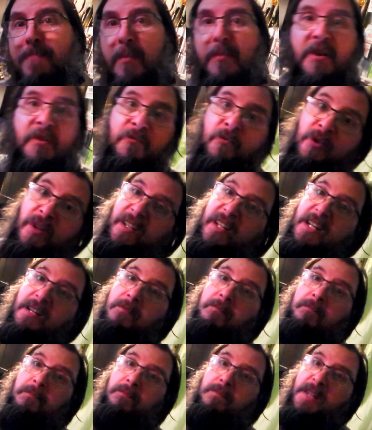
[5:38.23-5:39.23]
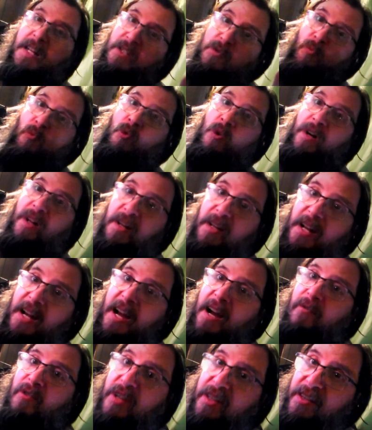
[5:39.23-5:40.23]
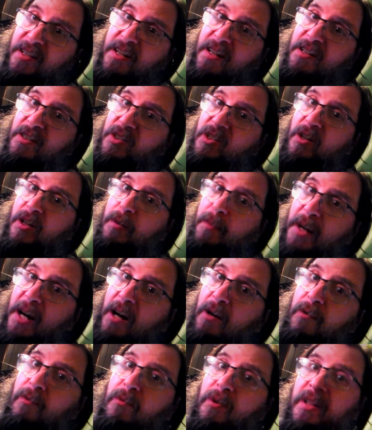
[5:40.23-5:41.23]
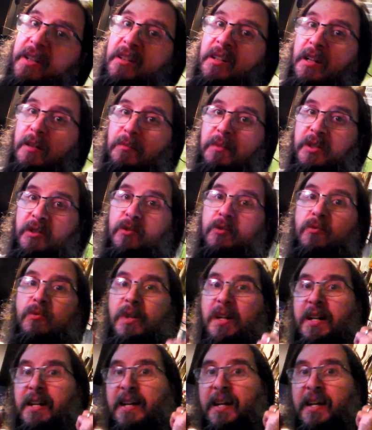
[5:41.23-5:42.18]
I mean, really, that's what everything is all about when it comes to